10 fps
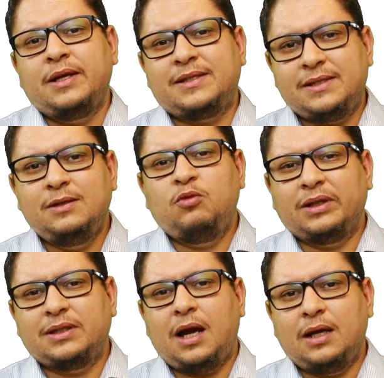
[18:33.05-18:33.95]
see
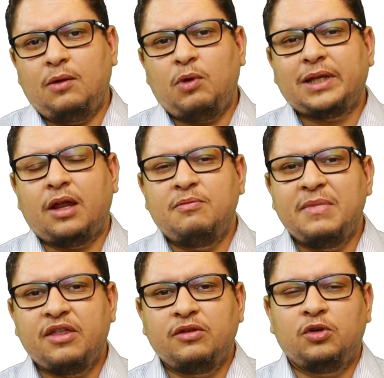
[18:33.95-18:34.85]
what are the
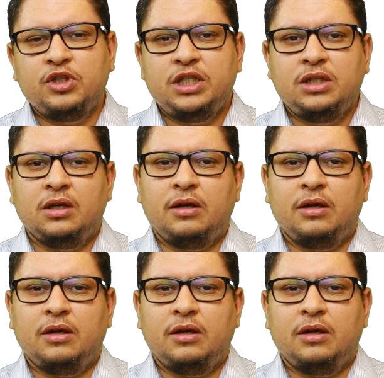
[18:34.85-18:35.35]
methodology